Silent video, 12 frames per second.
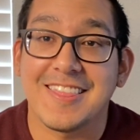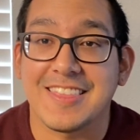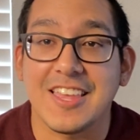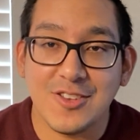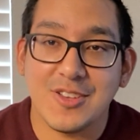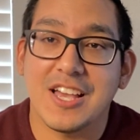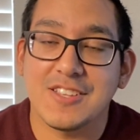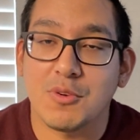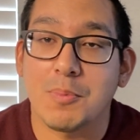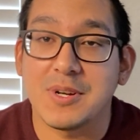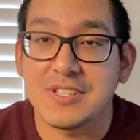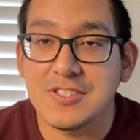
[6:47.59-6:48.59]
Thank you guys for
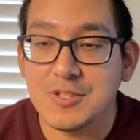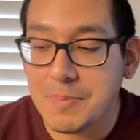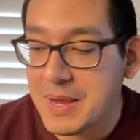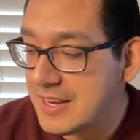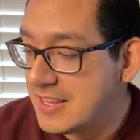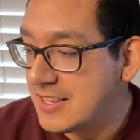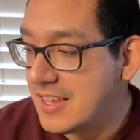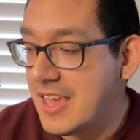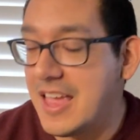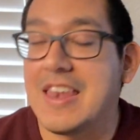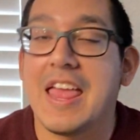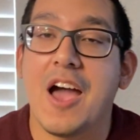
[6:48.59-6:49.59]
participating,
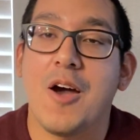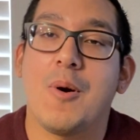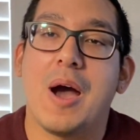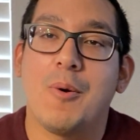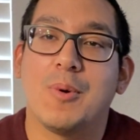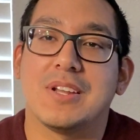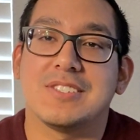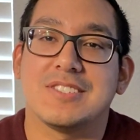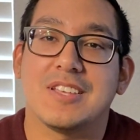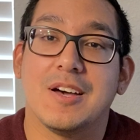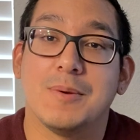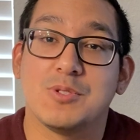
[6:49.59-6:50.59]
and now I want to
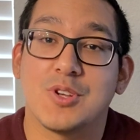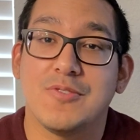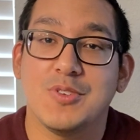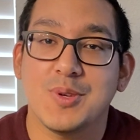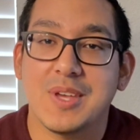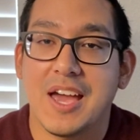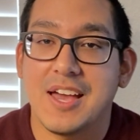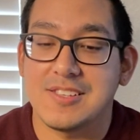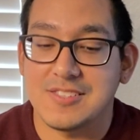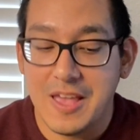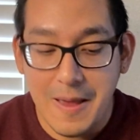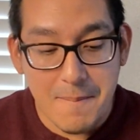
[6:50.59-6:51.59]
observe you
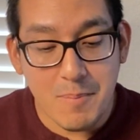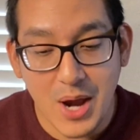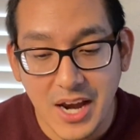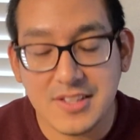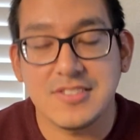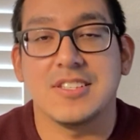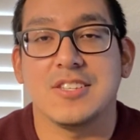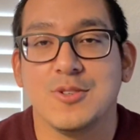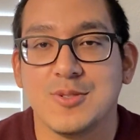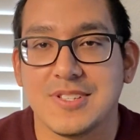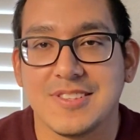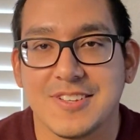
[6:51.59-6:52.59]
guys practicing
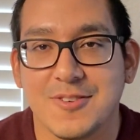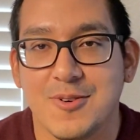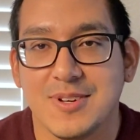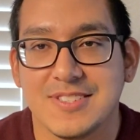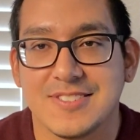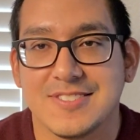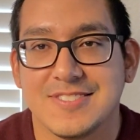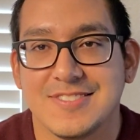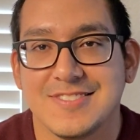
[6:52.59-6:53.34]
using the coins.